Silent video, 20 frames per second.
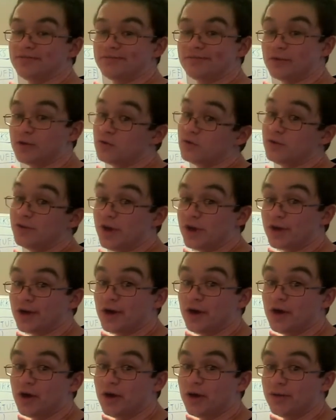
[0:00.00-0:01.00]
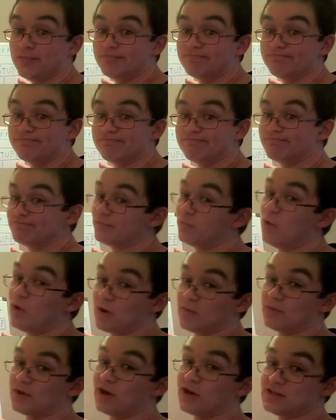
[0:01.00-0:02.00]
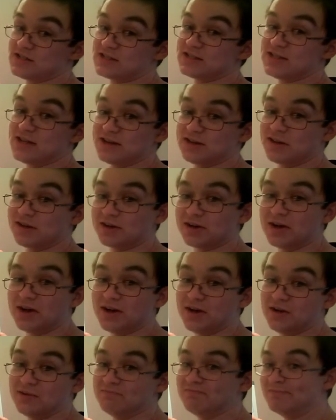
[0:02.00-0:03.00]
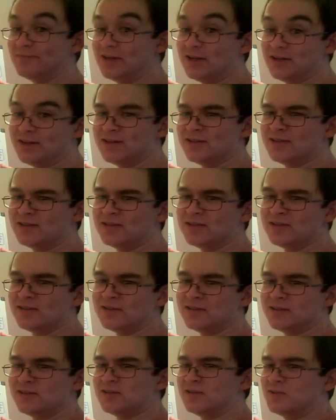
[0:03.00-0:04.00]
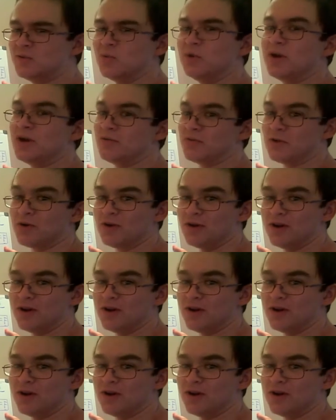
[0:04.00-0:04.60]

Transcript: Google.com, welcome to Kazakhstan.com, whatever.